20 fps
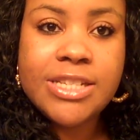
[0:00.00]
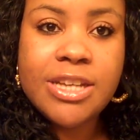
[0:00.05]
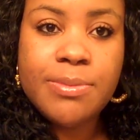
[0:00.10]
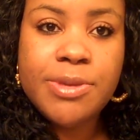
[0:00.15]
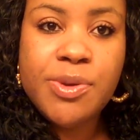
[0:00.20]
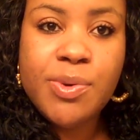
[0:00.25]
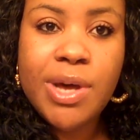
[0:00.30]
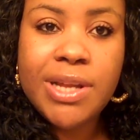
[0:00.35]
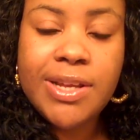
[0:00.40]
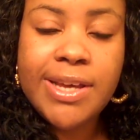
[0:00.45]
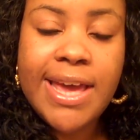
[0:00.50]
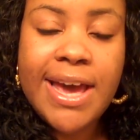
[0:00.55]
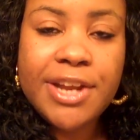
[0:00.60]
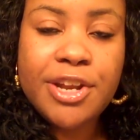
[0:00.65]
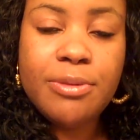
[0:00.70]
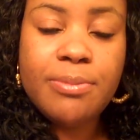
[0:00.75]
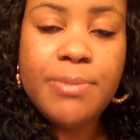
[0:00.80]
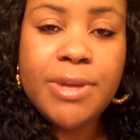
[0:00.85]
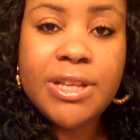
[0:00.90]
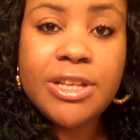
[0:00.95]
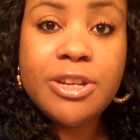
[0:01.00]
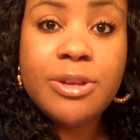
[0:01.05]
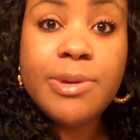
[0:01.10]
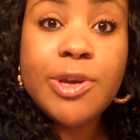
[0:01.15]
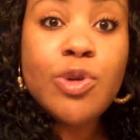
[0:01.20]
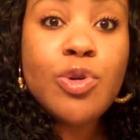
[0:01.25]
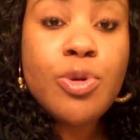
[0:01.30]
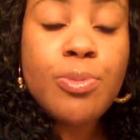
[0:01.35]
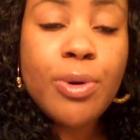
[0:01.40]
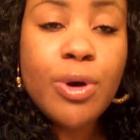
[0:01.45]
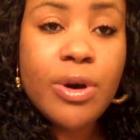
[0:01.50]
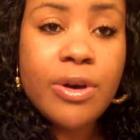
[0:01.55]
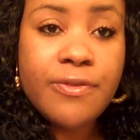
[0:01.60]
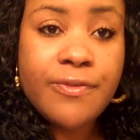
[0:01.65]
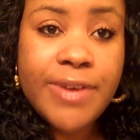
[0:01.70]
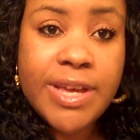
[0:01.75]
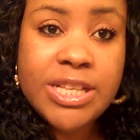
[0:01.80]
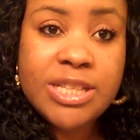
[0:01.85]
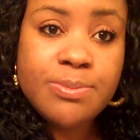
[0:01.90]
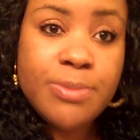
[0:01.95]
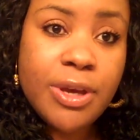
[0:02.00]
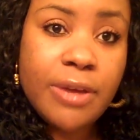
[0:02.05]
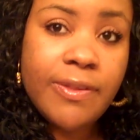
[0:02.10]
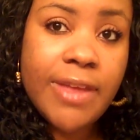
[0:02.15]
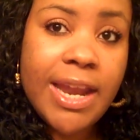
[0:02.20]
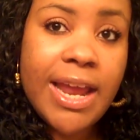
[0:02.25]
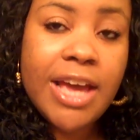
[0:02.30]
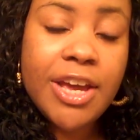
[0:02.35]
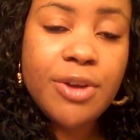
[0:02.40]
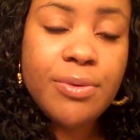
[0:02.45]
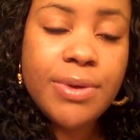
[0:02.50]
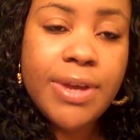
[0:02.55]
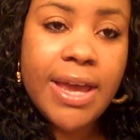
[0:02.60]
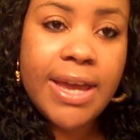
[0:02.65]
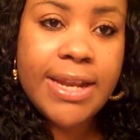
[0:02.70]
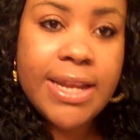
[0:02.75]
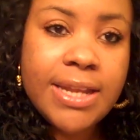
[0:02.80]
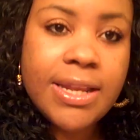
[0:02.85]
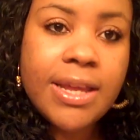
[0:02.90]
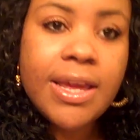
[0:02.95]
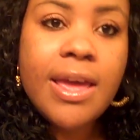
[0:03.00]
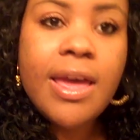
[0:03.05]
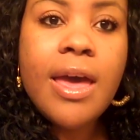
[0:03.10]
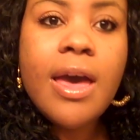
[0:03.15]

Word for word: WL accountability group on Facebook that I created